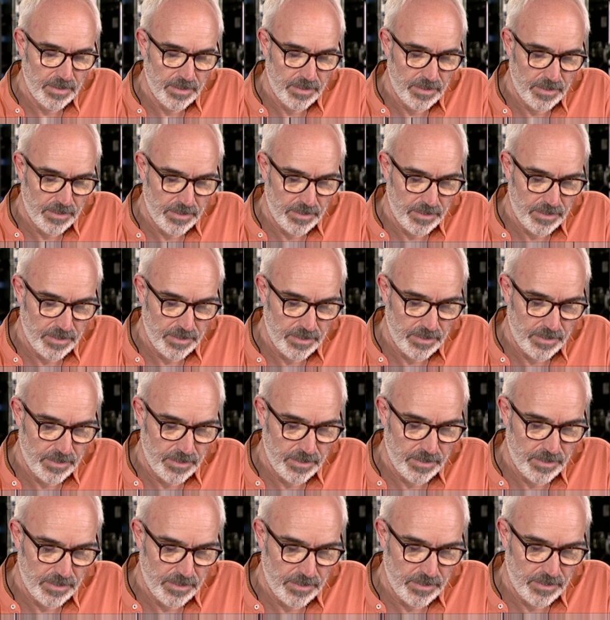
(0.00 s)
Perhaps
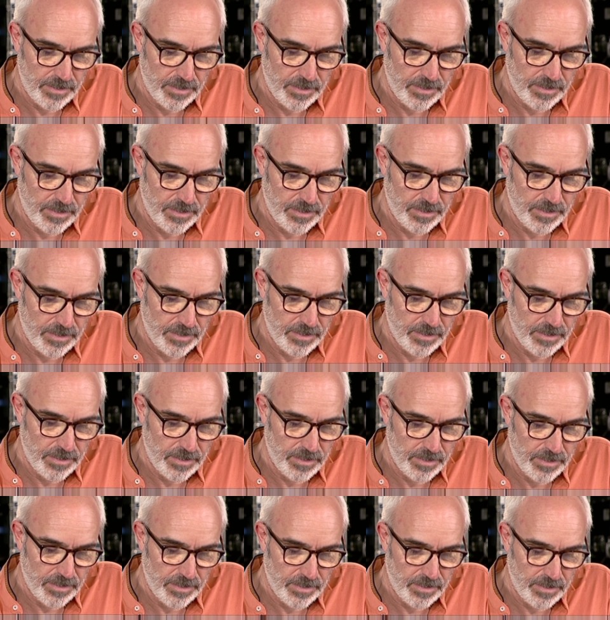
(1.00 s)
he looks back,
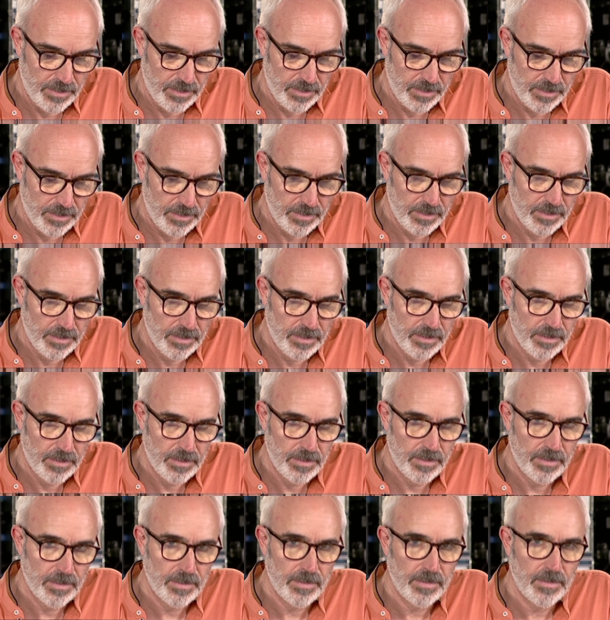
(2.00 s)
but
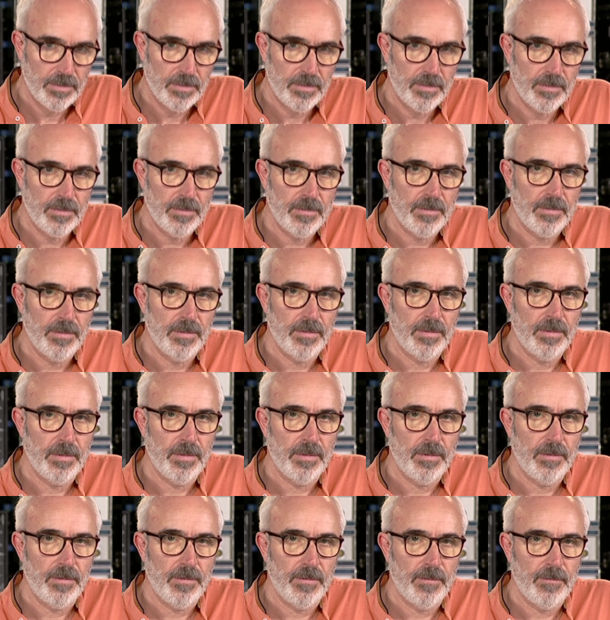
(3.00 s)
the waters close
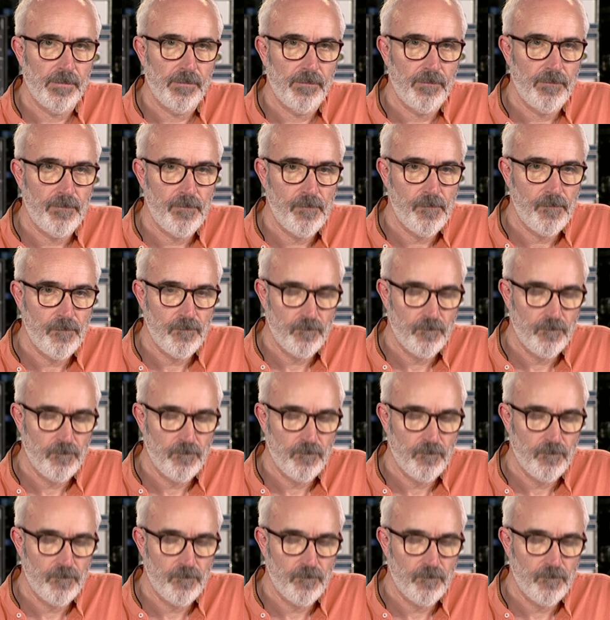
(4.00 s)
behind him.